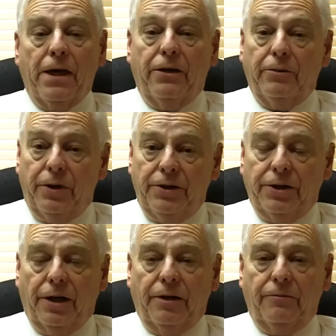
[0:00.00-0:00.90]
In the
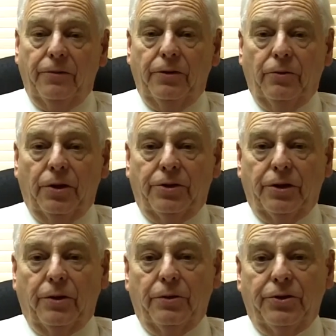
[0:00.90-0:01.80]
meantime, you want
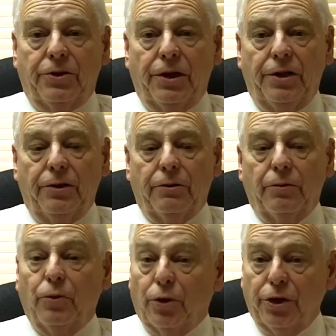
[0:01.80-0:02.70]
to go and see
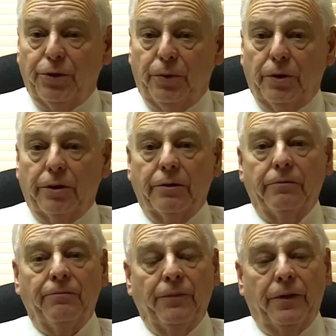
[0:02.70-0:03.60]
your mortgage
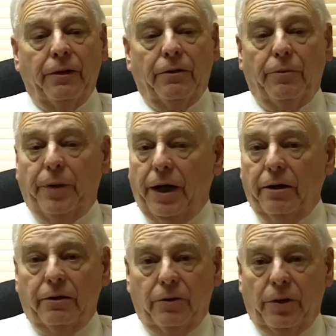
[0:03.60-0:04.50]
broker or
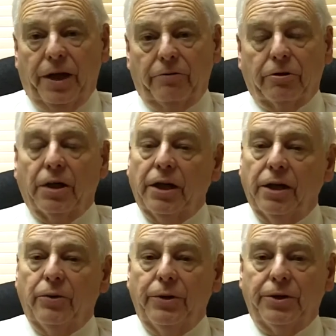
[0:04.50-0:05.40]
banker or whatever.
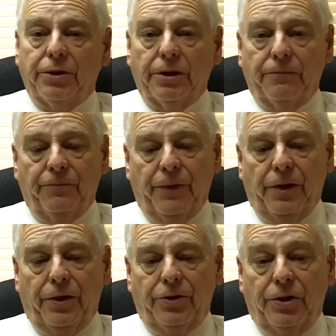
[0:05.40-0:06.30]
I always
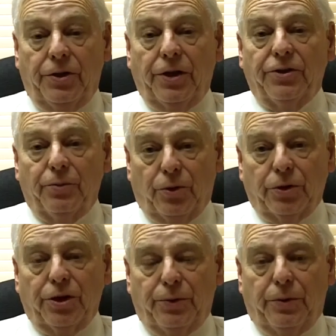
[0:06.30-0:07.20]
suggest a
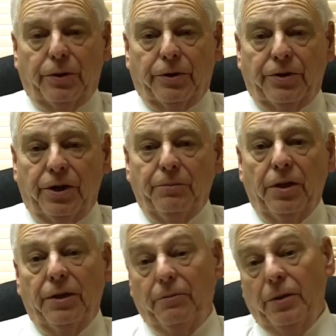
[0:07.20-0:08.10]
mortgage broker
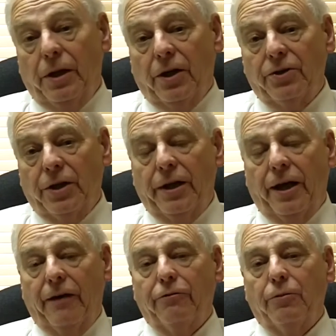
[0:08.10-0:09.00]
simply because they
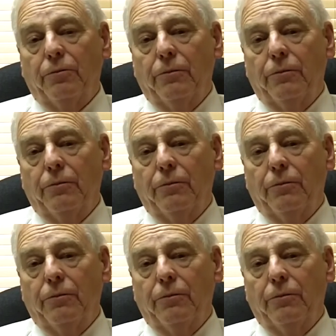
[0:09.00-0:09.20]
have